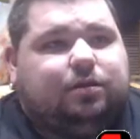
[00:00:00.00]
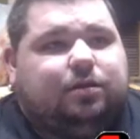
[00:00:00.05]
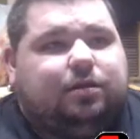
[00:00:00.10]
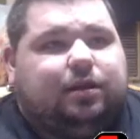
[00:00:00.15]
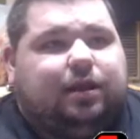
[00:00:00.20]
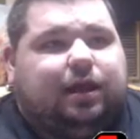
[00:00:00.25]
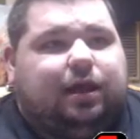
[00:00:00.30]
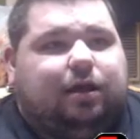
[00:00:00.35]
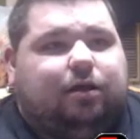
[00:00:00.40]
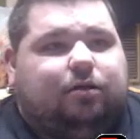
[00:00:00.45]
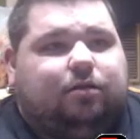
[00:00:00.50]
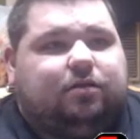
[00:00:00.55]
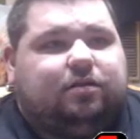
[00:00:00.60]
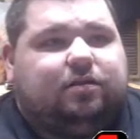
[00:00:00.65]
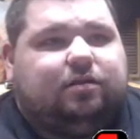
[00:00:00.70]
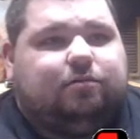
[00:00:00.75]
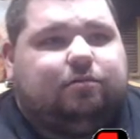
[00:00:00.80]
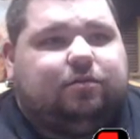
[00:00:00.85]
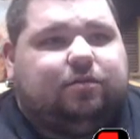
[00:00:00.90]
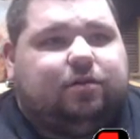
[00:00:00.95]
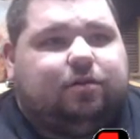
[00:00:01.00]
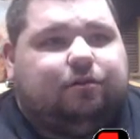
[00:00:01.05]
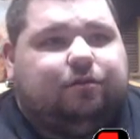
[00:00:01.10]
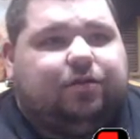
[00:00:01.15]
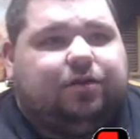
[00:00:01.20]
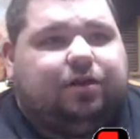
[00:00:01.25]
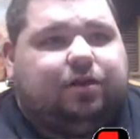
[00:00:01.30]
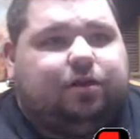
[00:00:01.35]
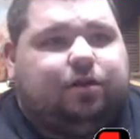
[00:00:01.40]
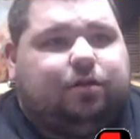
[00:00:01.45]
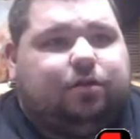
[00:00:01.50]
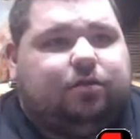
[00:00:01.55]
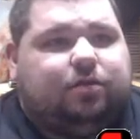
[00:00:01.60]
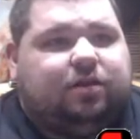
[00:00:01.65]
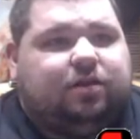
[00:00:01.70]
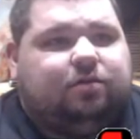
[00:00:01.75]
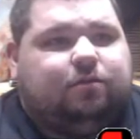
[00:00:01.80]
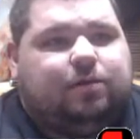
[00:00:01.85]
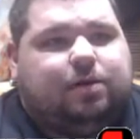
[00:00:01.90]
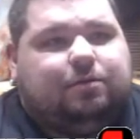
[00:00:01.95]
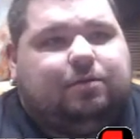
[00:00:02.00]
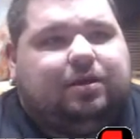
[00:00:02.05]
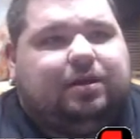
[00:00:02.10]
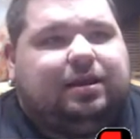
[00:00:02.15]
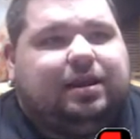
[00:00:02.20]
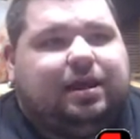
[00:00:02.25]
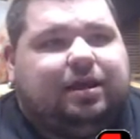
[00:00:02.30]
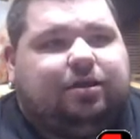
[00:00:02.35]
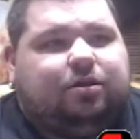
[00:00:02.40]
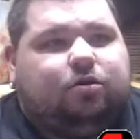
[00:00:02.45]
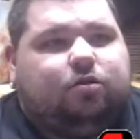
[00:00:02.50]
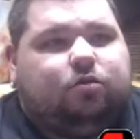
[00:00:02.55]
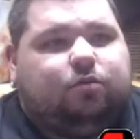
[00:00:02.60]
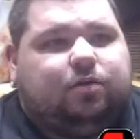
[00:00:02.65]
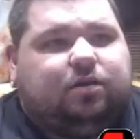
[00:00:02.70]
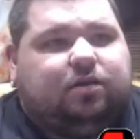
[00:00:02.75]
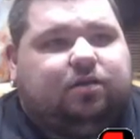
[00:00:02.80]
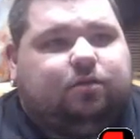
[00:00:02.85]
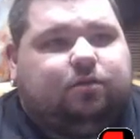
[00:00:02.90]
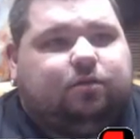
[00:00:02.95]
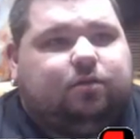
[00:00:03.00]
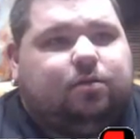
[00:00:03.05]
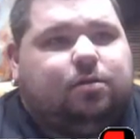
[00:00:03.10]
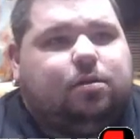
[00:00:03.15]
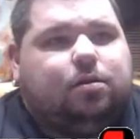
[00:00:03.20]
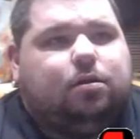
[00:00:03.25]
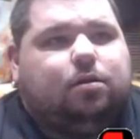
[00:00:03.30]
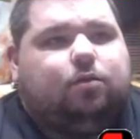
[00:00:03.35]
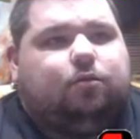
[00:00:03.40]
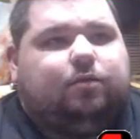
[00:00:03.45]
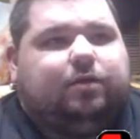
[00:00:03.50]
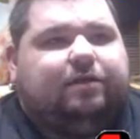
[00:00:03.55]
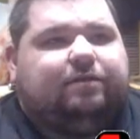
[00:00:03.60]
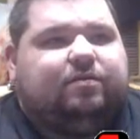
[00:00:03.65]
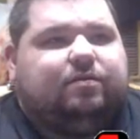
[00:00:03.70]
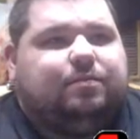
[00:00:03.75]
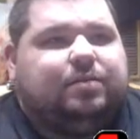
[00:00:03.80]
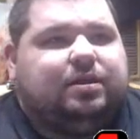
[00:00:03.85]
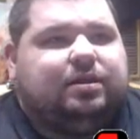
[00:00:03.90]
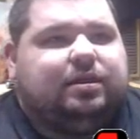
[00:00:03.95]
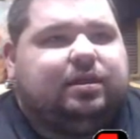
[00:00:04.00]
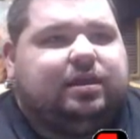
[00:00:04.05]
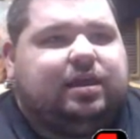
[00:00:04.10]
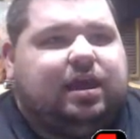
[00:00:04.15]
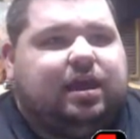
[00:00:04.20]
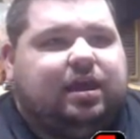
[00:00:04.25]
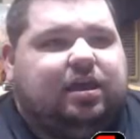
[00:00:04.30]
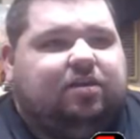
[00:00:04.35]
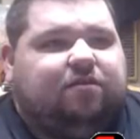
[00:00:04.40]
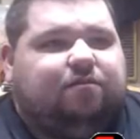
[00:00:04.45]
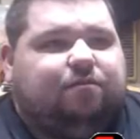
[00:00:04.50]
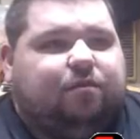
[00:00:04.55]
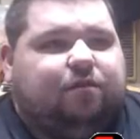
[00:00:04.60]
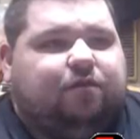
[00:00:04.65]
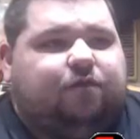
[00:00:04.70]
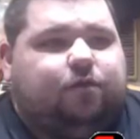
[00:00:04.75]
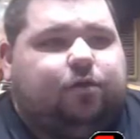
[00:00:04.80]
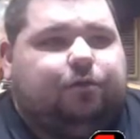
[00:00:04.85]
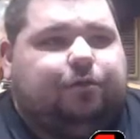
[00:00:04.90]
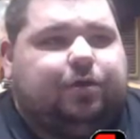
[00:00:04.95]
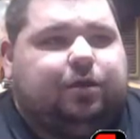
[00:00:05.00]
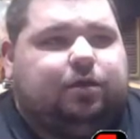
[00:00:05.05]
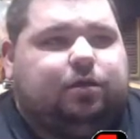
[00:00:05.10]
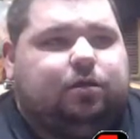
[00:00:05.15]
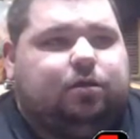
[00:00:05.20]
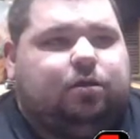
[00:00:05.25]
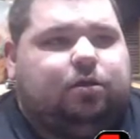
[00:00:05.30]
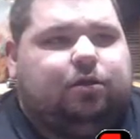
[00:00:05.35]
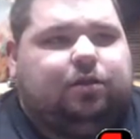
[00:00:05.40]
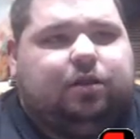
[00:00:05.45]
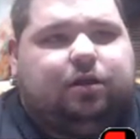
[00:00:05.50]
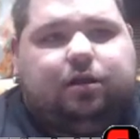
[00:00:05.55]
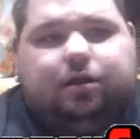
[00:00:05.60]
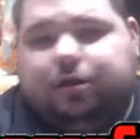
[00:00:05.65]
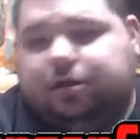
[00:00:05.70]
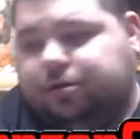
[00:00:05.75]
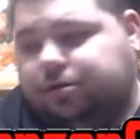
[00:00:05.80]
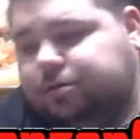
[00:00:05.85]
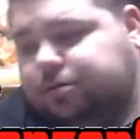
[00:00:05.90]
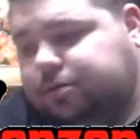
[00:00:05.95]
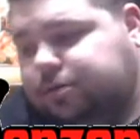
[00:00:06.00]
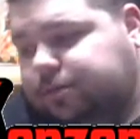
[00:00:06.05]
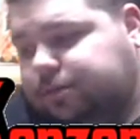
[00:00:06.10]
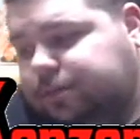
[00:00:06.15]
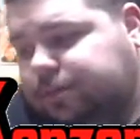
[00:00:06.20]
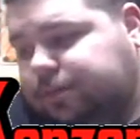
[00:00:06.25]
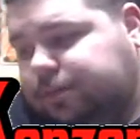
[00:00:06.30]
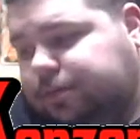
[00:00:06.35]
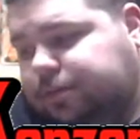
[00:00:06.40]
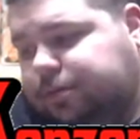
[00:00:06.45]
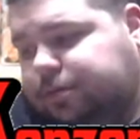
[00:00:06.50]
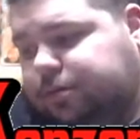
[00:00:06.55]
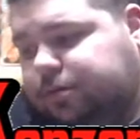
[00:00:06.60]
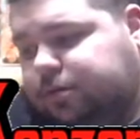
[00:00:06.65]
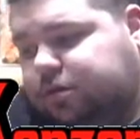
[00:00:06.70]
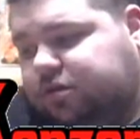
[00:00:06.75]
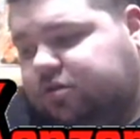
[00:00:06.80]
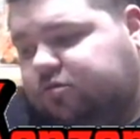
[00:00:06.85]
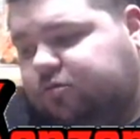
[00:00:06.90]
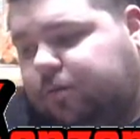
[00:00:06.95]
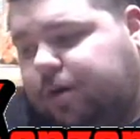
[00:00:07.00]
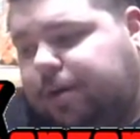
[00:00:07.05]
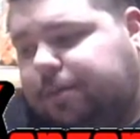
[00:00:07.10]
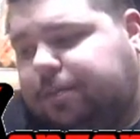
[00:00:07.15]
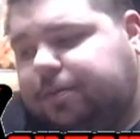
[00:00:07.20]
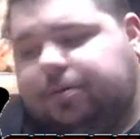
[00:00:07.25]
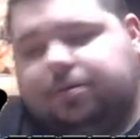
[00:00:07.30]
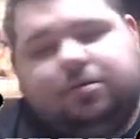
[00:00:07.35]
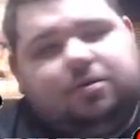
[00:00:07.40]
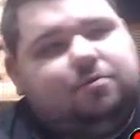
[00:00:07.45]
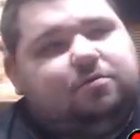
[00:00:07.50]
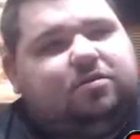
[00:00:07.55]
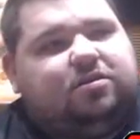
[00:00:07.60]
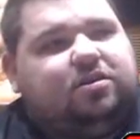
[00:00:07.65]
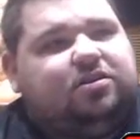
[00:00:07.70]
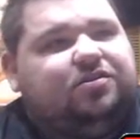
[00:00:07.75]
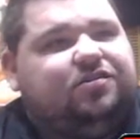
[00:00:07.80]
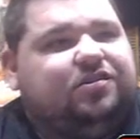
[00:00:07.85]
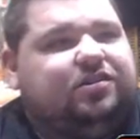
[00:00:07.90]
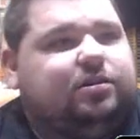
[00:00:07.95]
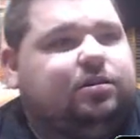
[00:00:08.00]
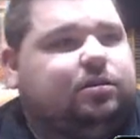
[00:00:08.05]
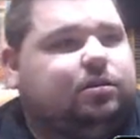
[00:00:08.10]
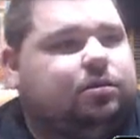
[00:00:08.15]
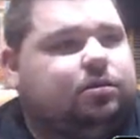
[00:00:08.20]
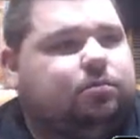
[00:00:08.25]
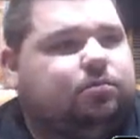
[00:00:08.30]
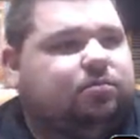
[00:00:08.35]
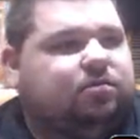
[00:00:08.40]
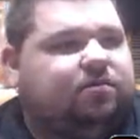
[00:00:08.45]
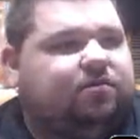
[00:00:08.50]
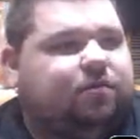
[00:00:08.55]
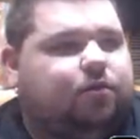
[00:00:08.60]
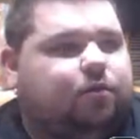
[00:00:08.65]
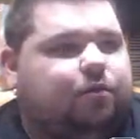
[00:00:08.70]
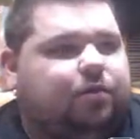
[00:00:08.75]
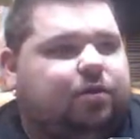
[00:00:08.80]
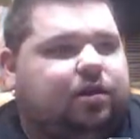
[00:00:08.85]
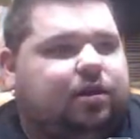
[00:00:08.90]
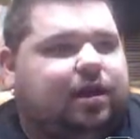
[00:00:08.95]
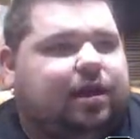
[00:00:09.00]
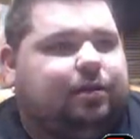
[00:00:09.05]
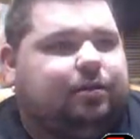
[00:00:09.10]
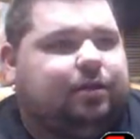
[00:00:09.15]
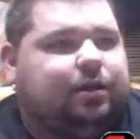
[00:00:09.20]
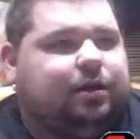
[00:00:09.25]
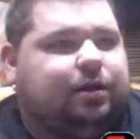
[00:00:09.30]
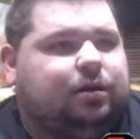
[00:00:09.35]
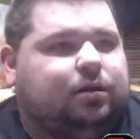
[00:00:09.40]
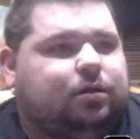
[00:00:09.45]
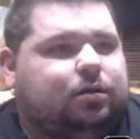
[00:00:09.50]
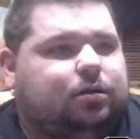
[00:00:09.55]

Now, let's see what's over here. This way we cannot go because we have to beat the cave before we... or the swamp dungeon before we get out there.